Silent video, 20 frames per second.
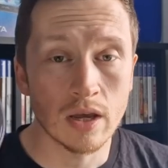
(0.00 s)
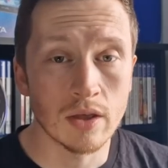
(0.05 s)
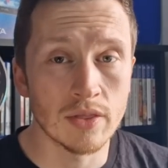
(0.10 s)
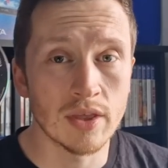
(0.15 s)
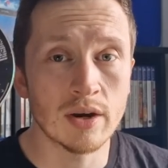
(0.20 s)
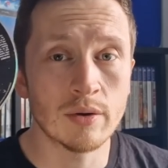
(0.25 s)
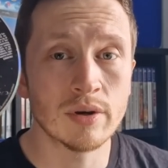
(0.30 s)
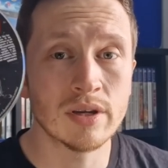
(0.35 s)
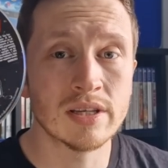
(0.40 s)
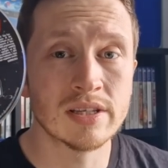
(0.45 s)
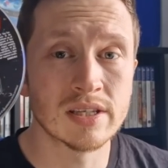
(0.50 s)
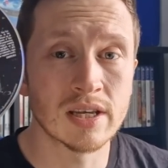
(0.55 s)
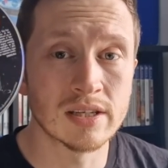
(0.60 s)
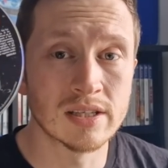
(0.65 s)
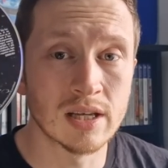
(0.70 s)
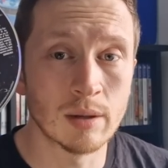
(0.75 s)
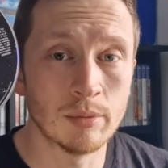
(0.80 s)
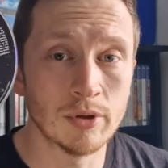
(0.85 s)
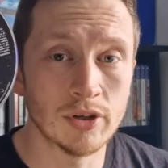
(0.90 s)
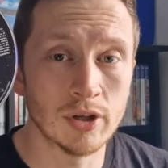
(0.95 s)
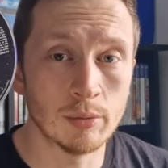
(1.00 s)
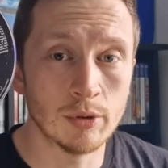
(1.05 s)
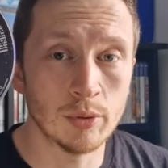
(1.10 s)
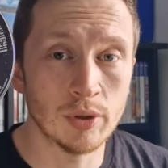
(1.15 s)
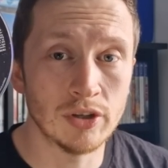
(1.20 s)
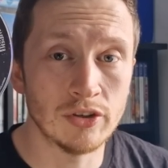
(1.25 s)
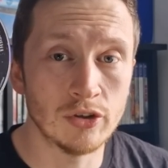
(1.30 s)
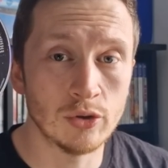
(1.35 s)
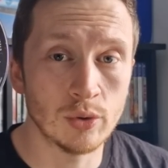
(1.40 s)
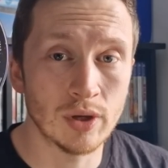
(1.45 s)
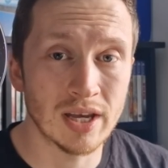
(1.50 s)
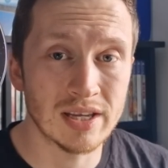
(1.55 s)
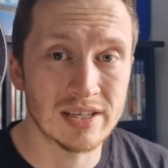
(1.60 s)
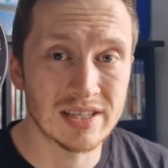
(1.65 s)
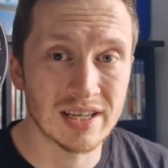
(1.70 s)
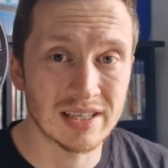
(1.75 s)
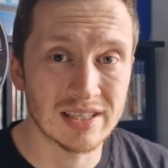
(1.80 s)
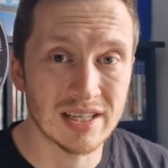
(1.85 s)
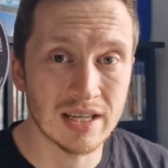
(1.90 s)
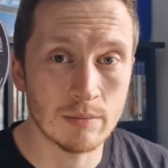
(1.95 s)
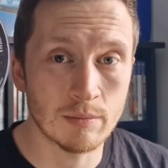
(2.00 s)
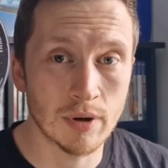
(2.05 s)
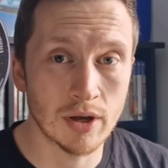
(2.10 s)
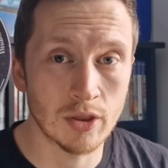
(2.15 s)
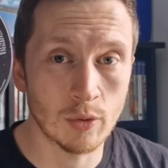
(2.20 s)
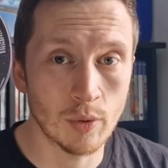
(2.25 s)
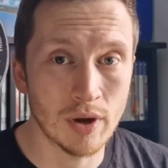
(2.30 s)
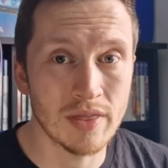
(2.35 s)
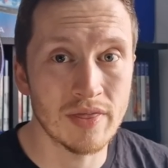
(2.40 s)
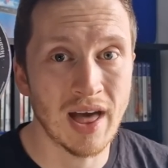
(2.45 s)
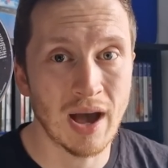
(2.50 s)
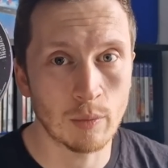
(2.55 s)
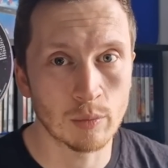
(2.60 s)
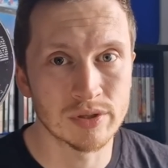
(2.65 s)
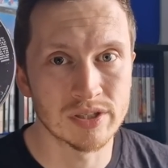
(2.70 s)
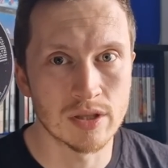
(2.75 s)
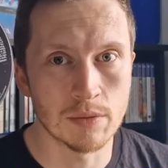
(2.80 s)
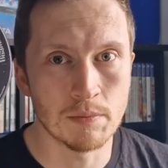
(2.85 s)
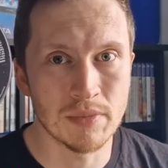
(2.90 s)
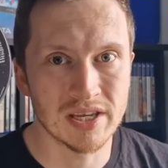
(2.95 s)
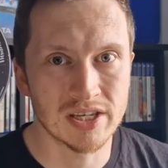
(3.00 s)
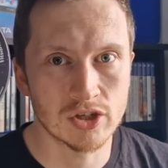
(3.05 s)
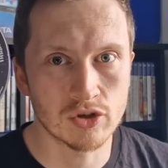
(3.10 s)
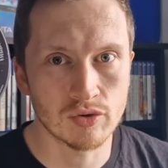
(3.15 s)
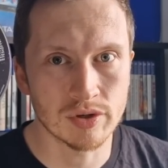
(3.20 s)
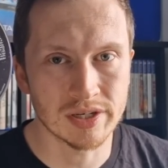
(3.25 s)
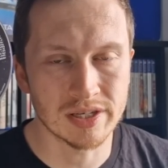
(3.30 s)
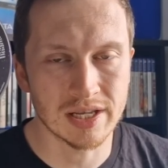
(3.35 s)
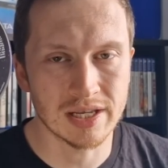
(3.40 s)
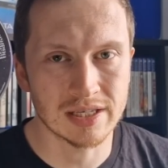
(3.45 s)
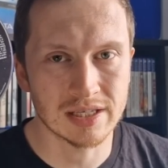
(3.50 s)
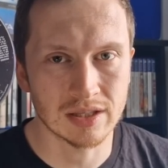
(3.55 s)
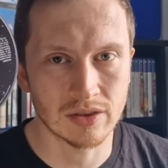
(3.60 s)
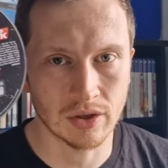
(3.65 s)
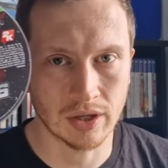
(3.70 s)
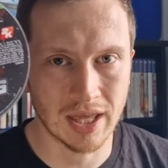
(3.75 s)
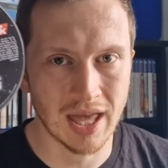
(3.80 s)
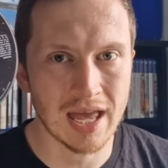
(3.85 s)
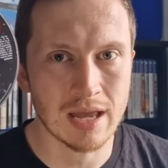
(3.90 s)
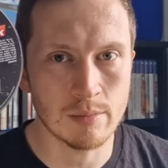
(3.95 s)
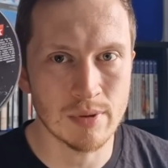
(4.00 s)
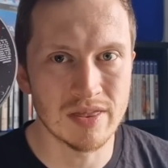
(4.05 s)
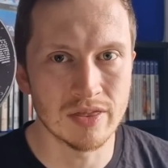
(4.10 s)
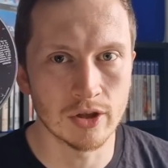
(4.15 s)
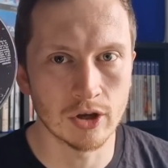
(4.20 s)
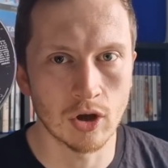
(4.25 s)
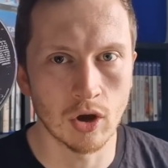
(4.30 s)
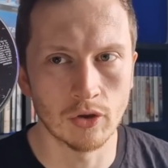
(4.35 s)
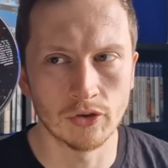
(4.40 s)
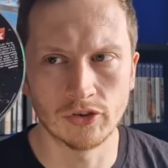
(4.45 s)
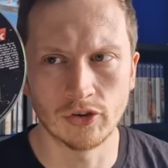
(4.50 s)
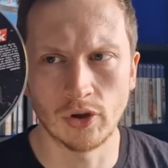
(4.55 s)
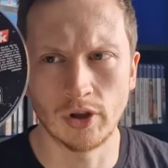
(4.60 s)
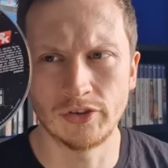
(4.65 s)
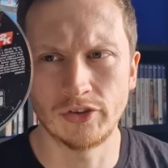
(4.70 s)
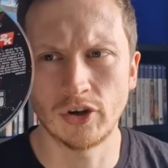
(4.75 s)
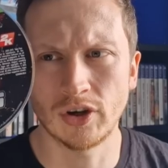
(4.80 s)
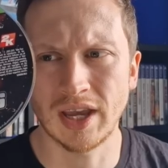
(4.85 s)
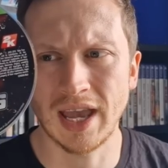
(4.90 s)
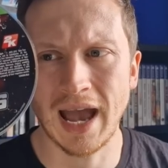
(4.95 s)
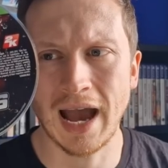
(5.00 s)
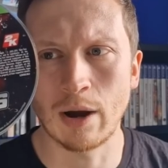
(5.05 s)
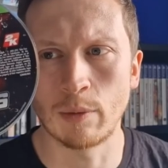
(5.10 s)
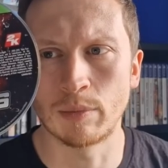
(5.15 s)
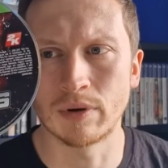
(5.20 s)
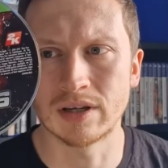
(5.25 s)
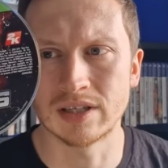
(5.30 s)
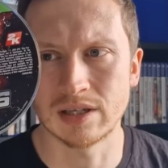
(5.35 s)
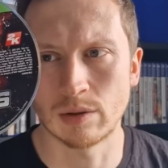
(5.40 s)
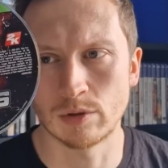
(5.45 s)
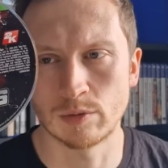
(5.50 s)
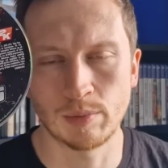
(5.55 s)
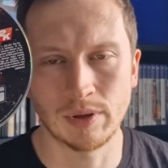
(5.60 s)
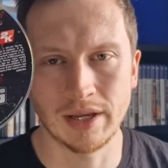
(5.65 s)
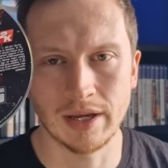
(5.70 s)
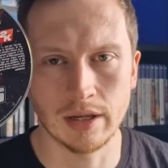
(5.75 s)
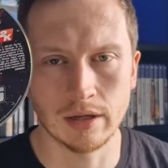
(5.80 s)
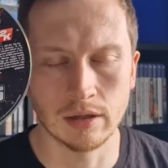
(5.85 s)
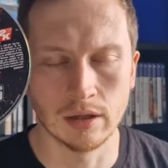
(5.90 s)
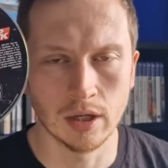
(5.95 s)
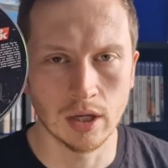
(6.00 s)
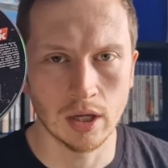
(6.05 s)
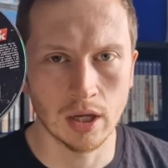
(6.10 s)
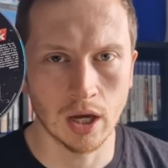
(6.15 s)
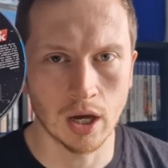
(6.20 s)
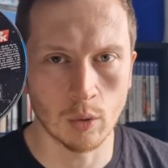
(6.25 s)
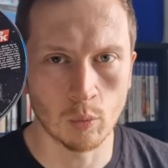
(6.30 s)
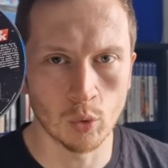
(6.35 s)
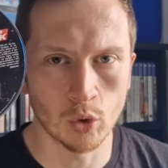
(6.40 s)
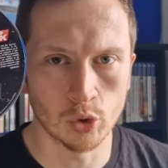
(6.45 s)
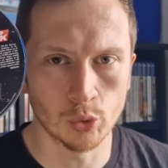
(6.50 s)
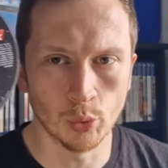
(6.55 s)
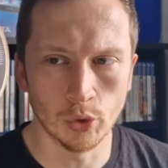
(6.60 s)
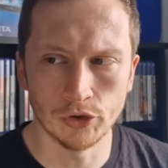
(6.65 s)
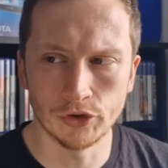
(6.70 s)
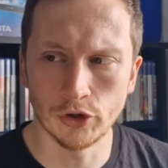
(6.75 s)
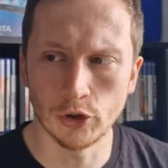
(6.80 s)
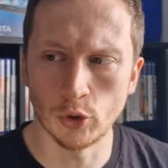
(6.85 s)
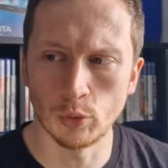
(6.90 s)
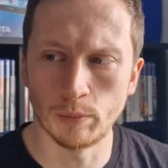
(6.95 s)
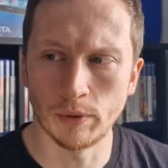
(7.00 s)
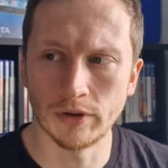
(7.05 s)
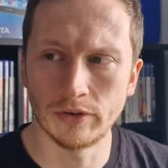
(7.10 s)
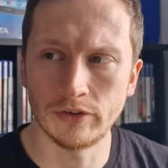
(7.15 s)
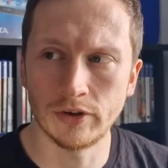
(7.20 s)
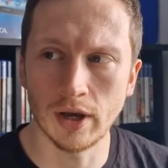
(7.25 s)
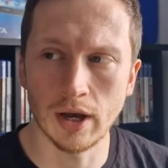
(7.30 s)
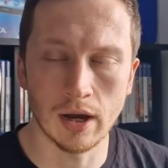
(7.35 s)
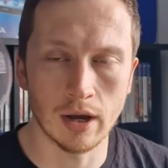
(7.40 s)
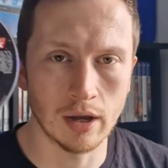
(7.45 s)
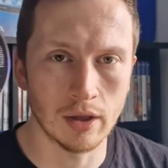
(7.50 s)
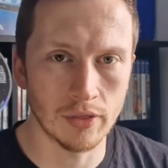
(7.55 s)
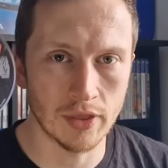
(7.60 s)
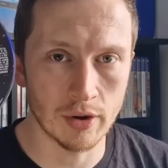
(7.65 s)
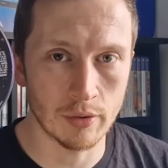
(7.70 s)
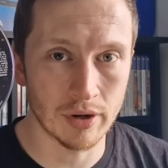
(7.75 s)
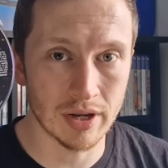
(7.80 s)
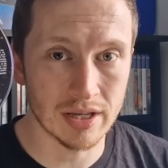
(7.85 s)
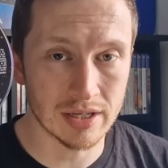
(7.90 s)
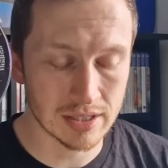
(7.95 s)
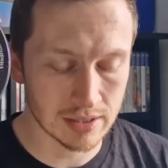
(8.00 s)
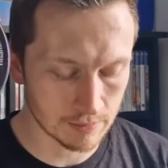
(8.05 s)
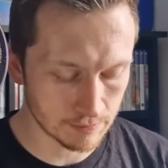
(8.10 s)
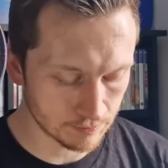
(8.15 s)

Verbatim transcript: There is W W E two K sixteen, by the way. That was the mystery disc that came in the console. I took it out because I was playing uh, World War Two, but uh, there it is.